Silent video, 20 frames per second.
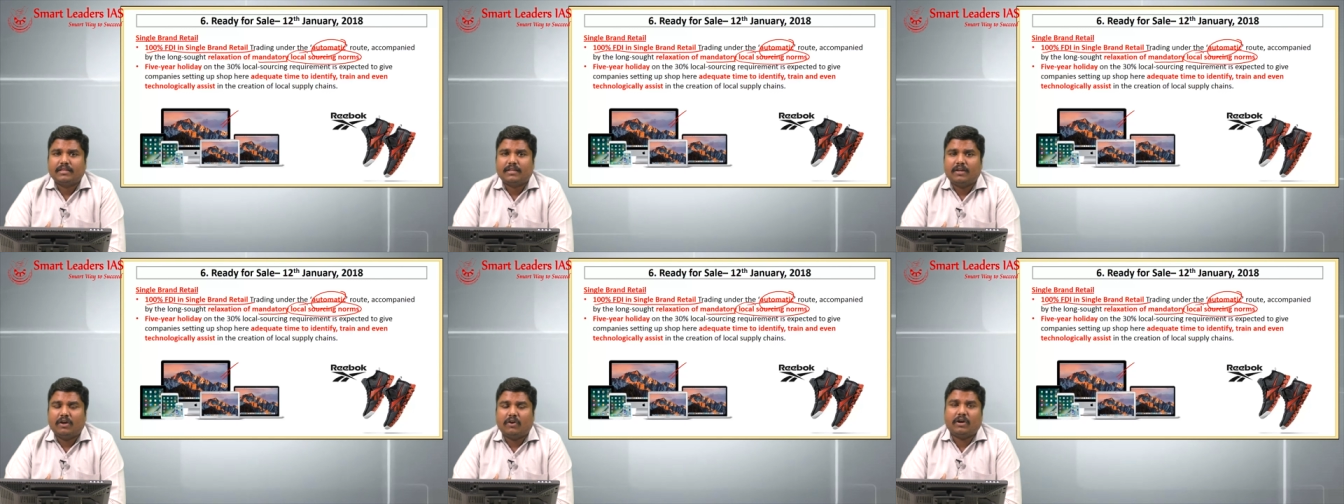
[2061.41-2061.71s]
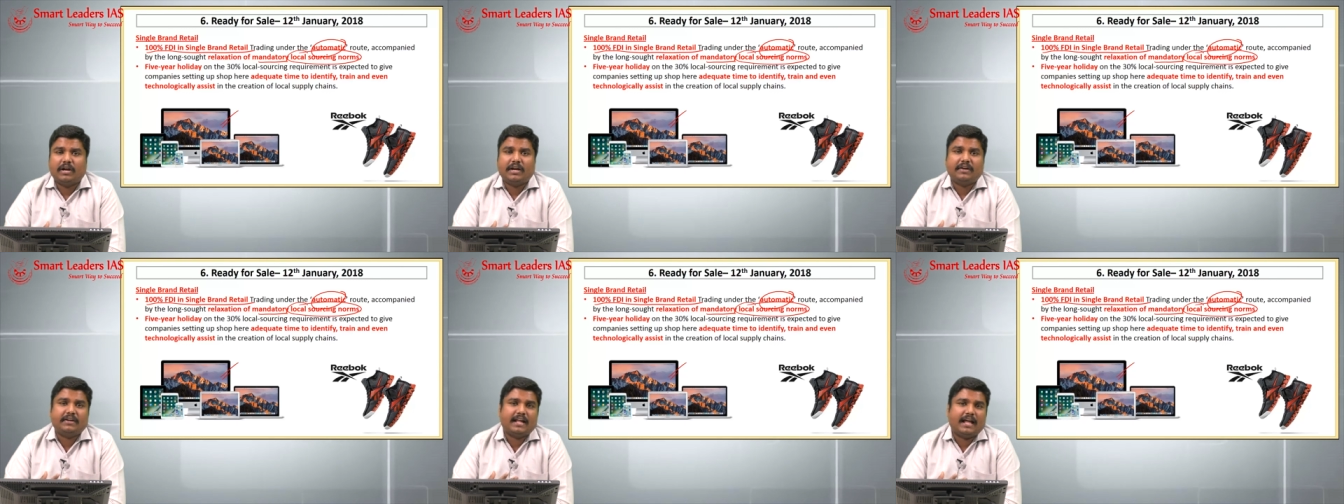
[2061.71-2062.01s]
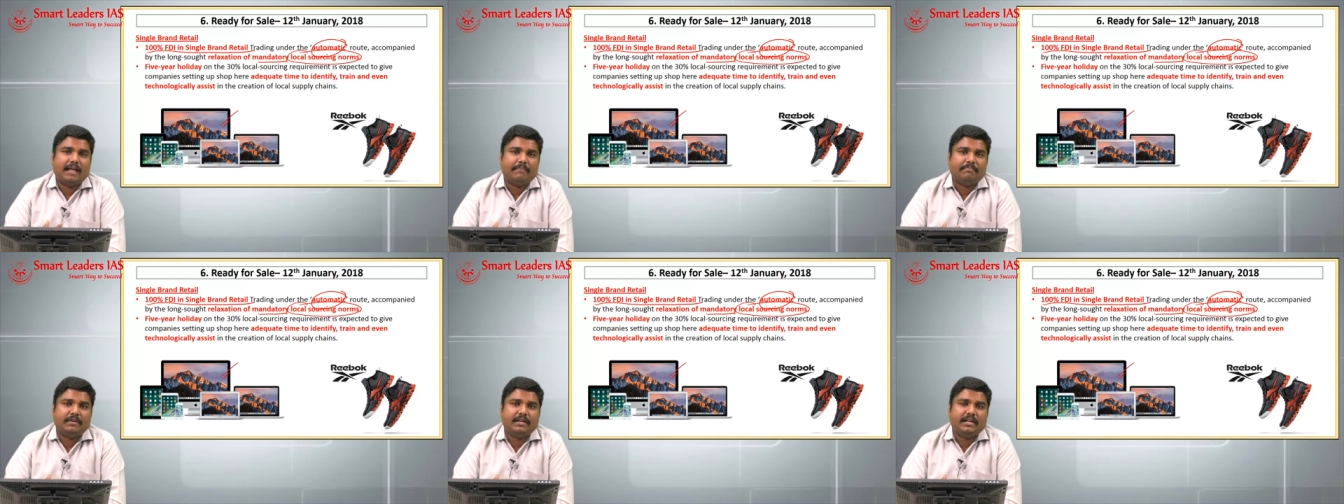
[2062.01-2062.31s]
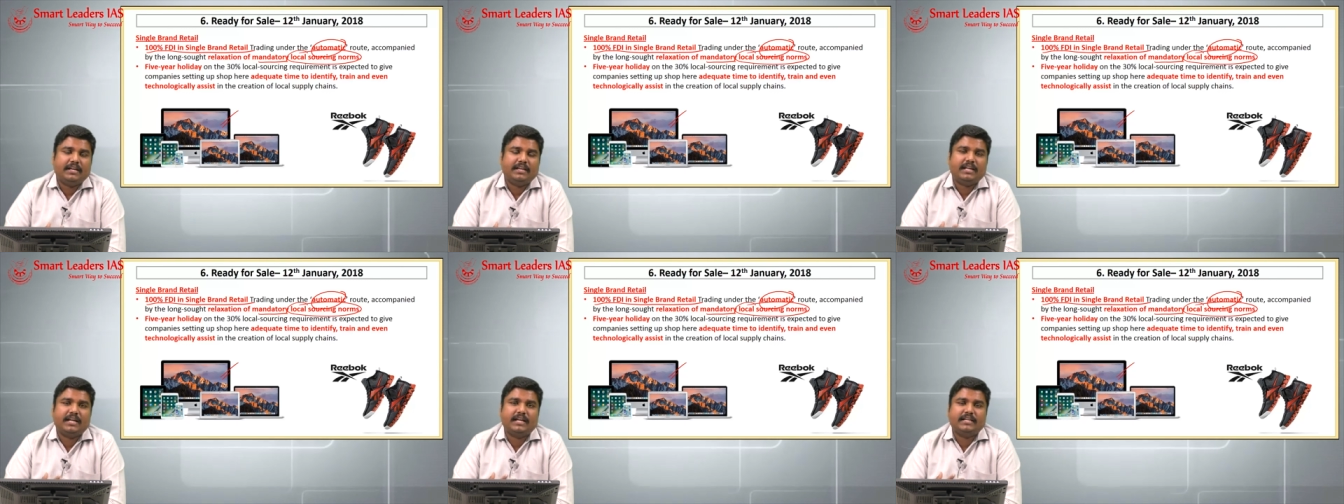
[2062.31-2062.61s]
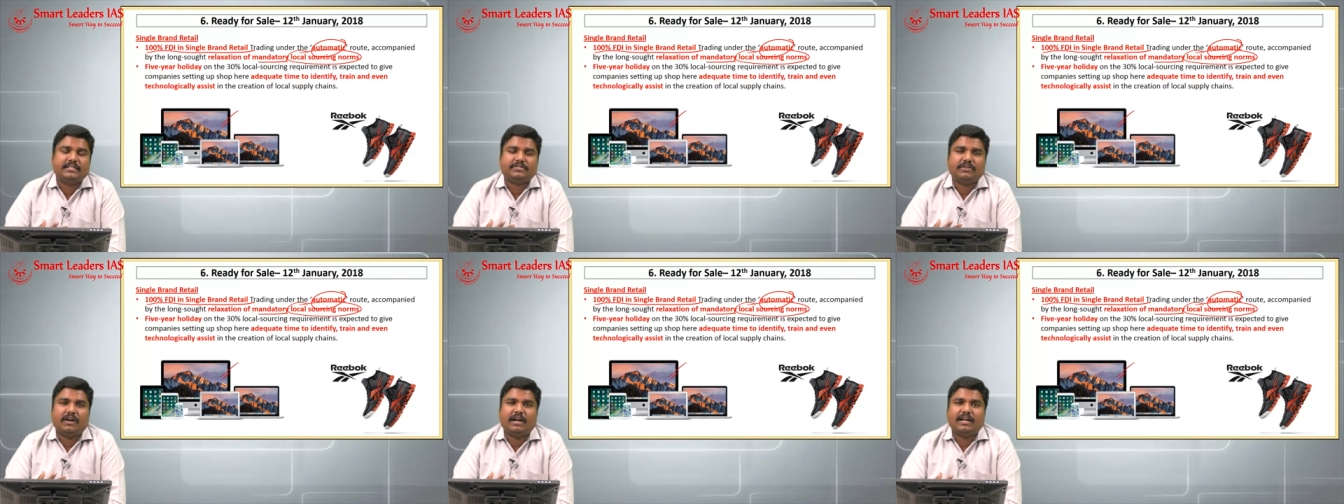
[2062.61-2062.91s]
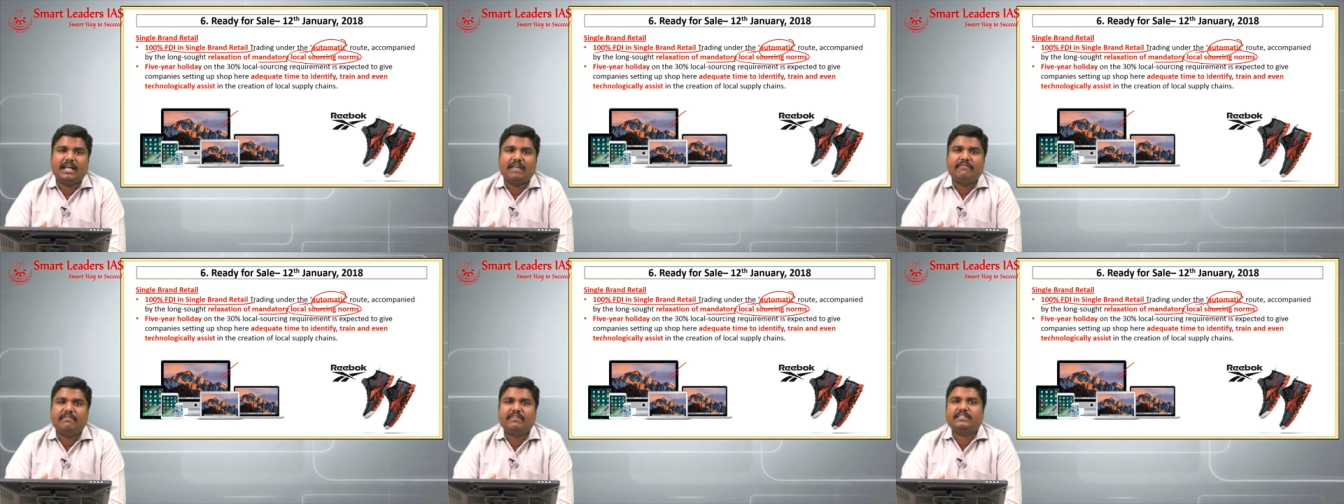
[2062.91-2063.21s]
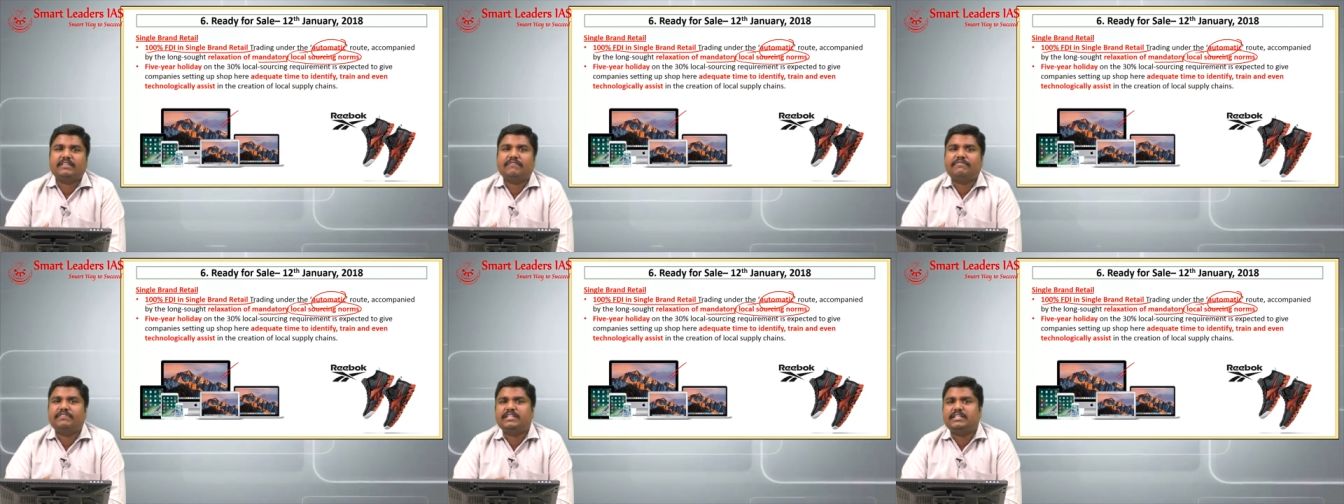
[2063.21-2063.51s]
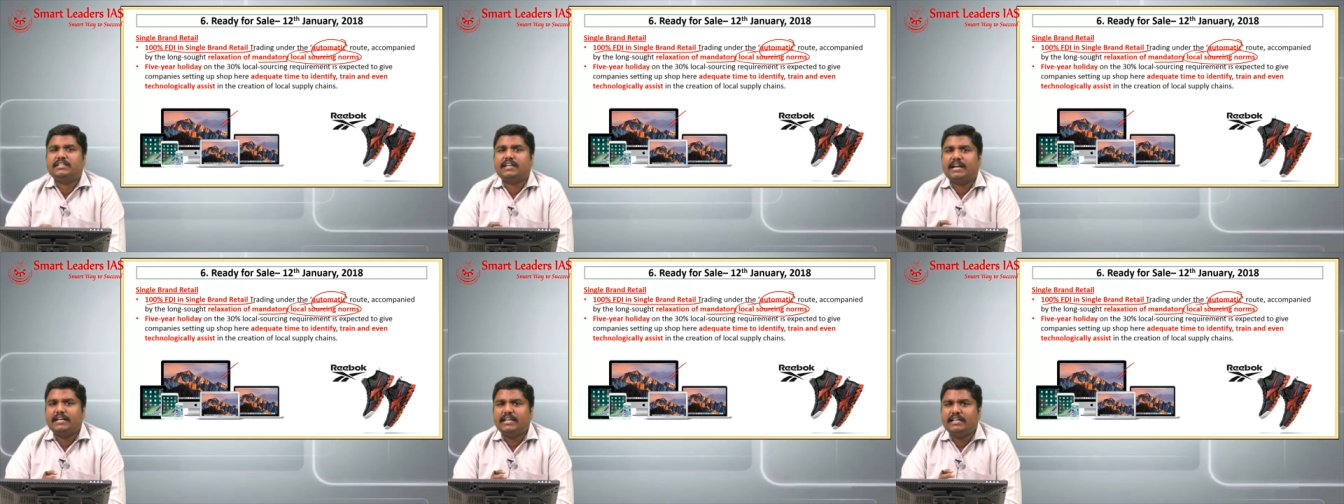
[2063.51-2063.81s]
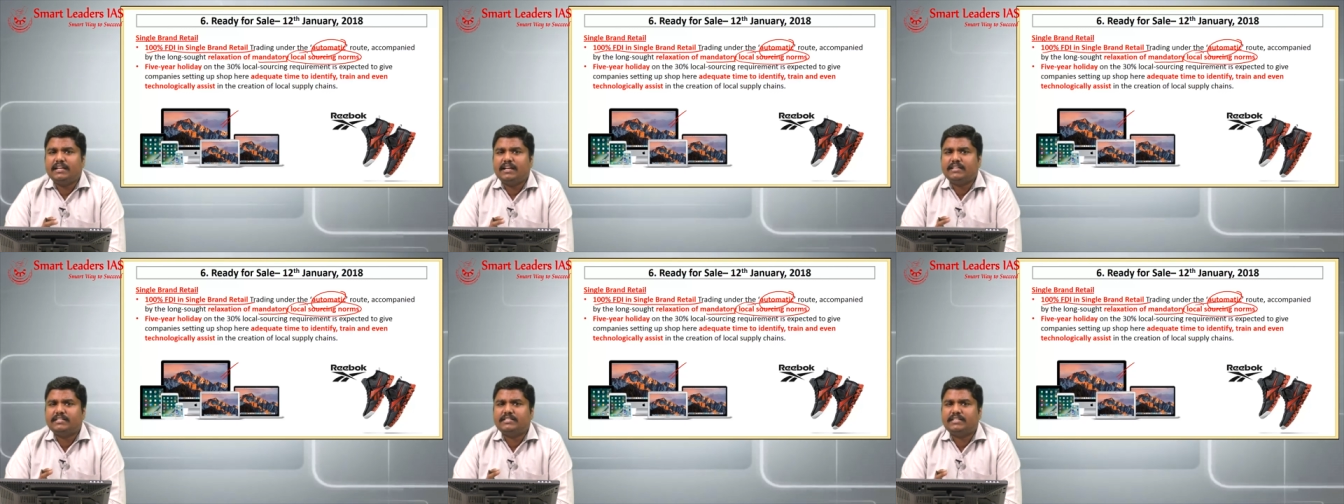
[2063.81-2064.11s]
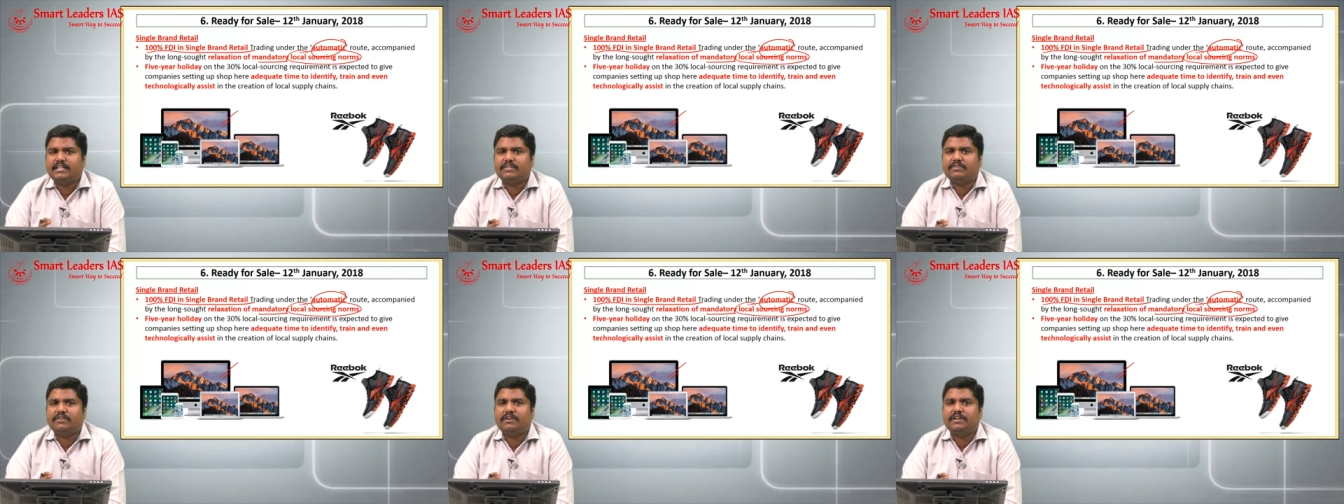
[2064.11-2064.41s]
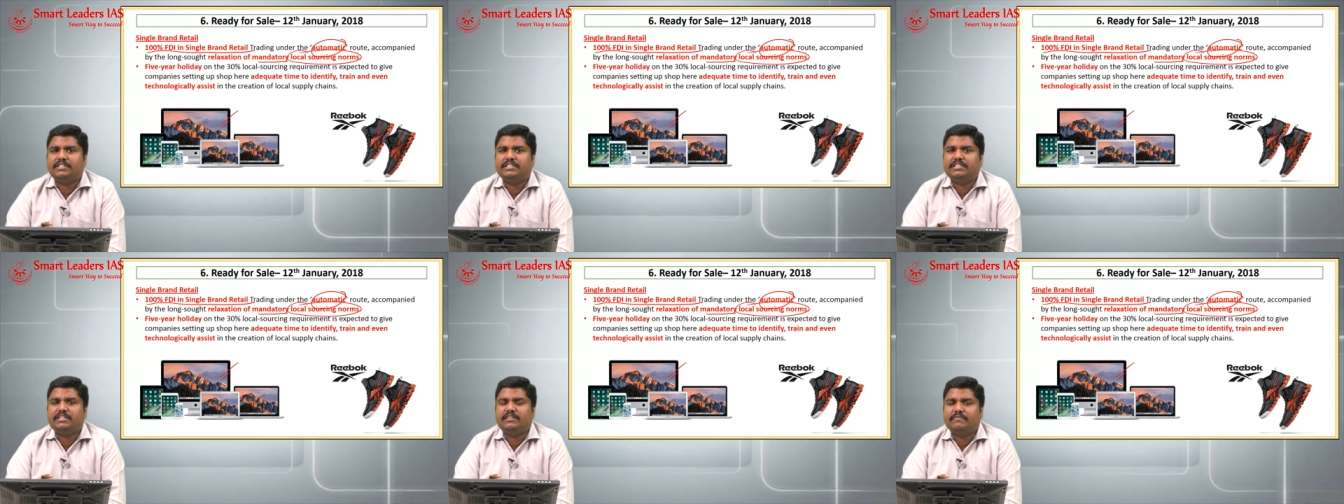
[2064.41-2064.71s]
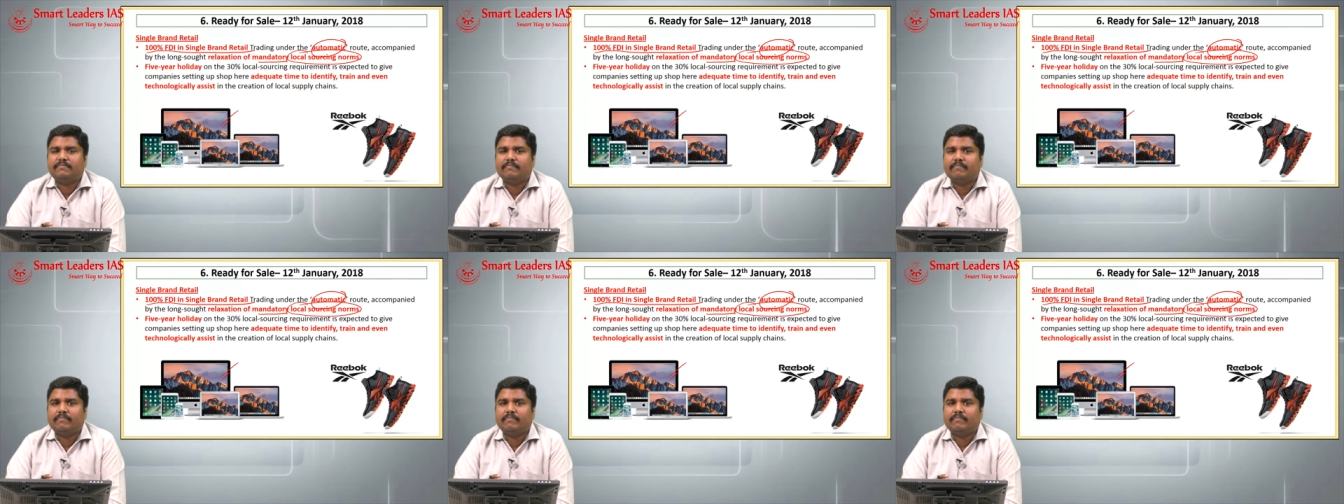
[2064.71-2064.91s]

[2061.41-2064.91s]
According to Apple, India is not having sufficient cutting edge technology